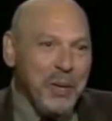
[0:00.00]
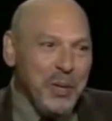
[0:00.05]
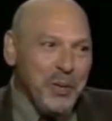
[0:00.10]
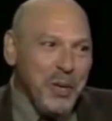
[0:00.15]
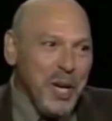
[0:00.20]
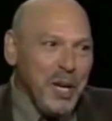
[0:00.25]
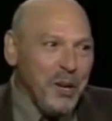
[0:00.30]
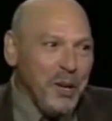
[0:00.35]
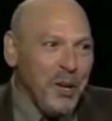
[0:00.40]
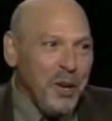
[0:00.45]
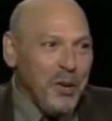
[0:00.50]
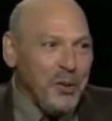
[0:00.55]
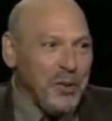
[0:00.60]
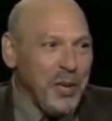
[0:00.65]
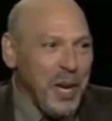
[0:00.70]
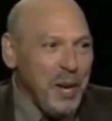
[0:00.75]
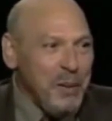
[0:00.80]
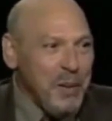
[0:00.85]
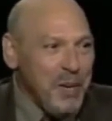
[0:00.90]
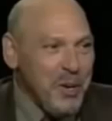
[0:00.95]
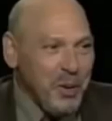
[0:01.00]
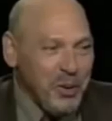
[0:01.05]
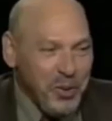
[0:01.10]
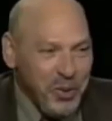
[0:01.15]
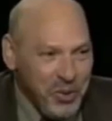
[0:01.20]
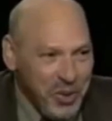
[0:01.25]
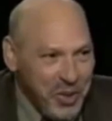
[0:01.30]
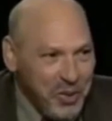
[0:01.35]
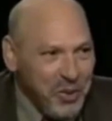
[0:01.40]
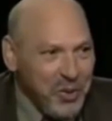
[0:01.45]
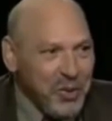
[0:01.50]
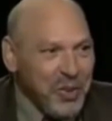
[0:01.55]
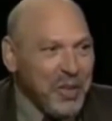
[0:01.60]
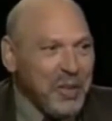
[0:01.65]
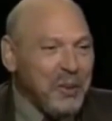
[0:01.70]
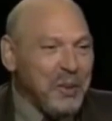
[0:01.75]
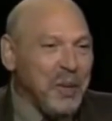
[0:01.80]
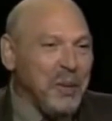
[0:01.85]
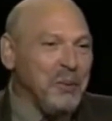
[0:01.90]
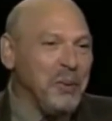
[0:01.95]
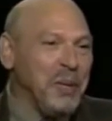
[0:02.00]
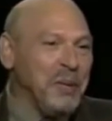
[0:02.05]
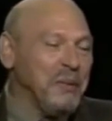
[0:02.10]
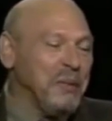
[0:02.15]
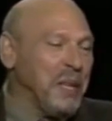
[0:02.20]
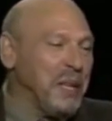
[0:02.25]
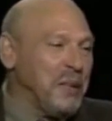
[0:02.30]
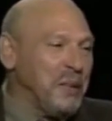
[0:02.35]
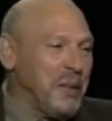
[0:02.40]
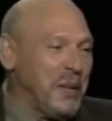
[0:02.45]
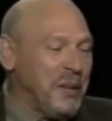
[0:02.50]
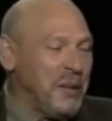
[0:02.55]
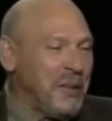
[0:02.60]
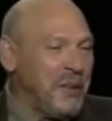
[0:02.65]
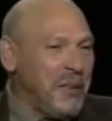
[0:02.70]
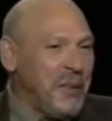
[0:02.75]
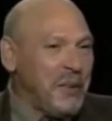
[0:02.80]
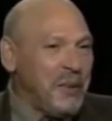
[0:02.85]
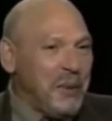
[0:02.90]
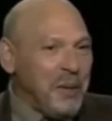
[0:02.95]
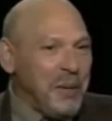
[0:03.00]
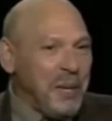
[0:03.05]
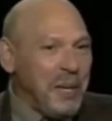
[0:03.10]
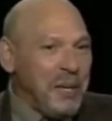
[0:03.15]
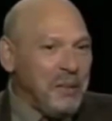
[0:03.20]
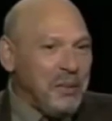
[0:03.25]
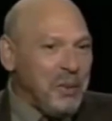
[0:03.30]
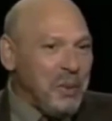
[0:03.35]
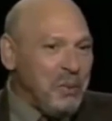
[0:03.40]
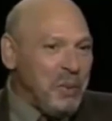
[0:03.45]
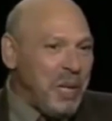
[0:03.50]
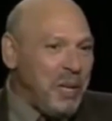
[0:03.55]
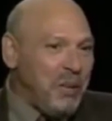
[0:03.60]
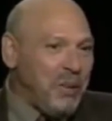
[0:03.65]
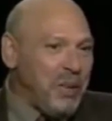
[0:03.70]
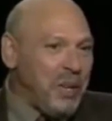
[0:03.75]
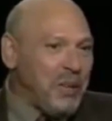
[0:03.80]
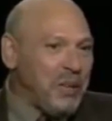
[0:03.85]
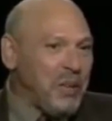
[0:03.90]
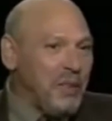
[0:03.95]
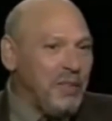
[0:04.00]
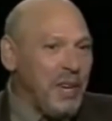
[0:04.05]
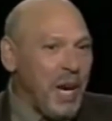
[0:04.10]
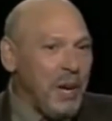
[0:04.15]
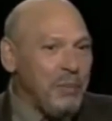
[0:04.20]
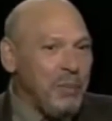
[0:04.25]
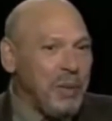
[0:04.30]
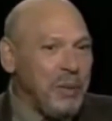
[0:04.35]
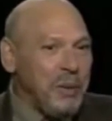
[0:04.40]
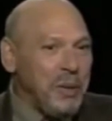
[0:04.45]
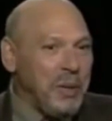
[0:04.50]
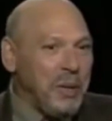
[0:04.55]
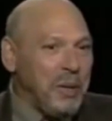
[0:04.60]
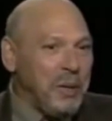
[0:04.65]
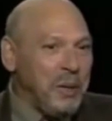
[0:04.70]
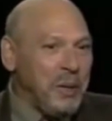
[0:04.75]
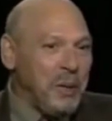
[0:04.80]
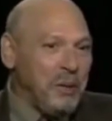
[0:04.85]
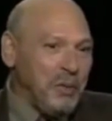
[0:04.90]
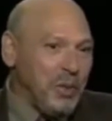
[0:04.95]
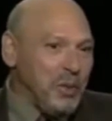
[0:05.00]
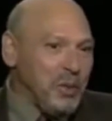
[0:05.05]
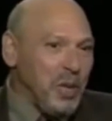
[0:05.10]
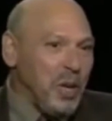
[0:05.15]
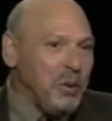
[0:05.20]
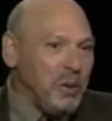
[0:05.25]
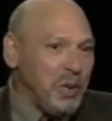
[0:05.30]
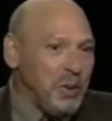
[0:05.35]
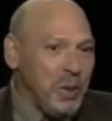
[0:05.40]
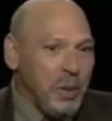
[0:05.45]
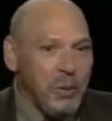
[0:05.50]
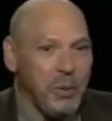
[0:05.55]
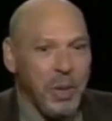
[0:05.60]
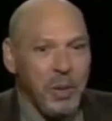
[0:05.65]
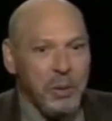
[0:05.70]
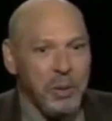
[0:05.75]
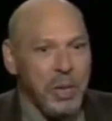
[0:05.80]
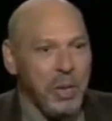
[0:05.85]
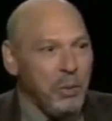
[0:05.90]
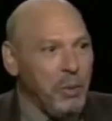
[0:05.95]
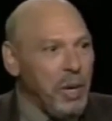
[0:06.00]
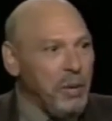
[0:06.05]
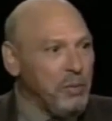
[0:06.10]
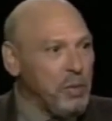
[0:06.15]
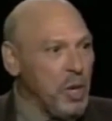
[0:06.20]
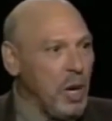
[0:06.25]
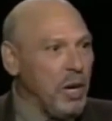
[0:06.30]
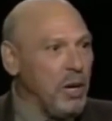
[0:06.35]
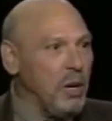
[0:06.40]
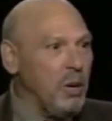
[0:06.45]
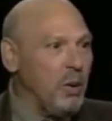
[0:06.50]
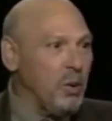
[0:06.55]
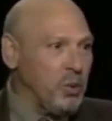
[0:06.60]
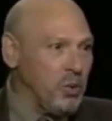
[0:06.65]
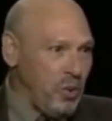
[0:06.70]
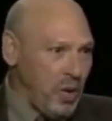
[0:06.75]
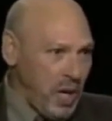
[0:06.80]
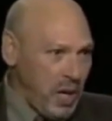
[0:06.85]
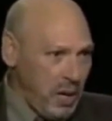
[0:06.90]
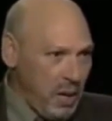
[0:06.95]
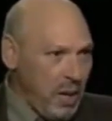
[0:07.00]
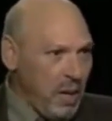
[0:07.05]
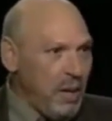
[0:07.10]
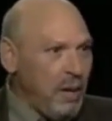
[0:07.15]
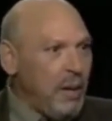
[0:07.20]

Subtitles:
Well, he was writing a long time ago. Since then, and we've had so many things have happened. For instance, I always say, well, we have John Coltrane.